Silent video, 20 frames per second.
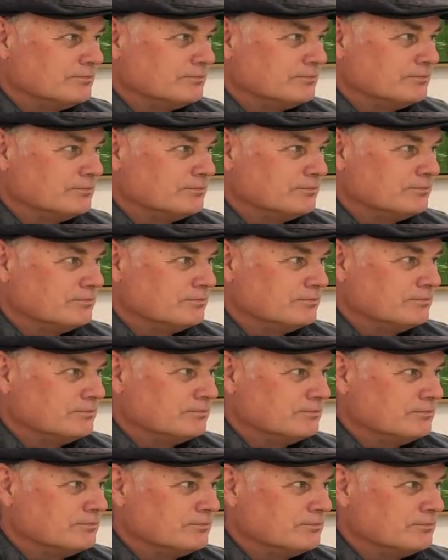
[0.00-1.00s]

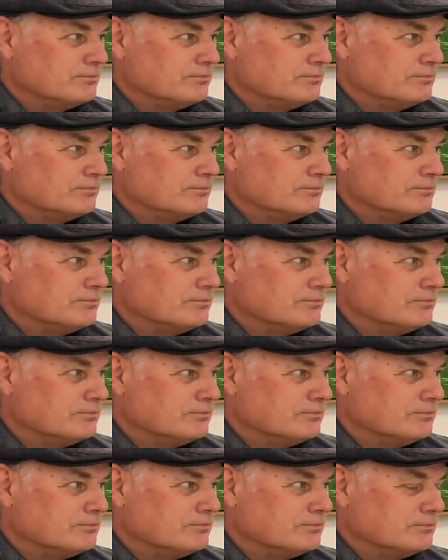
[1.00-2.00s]

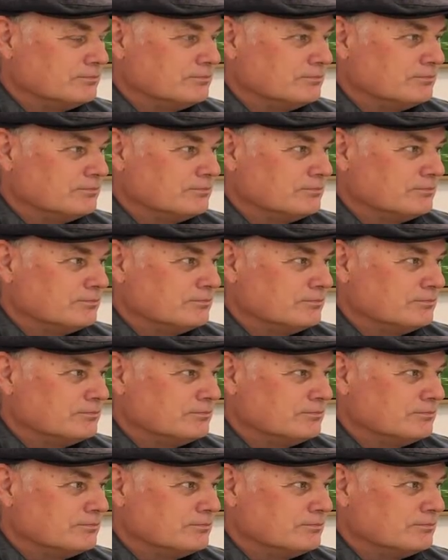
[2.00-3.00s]

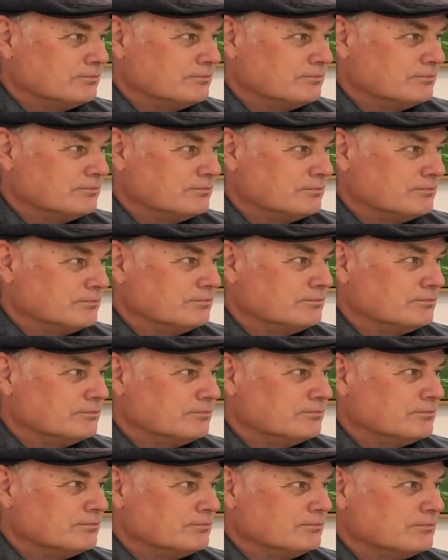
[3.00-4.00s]

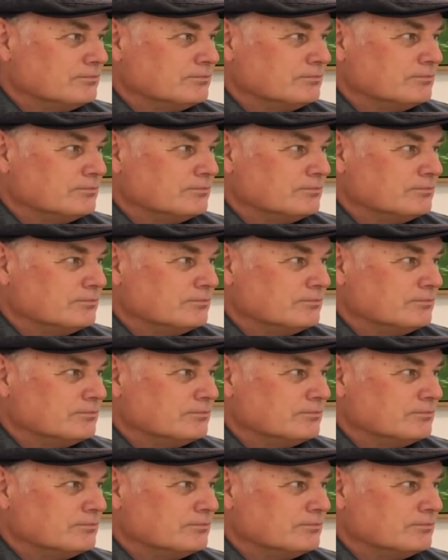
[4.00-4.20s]
This person isn't speaking.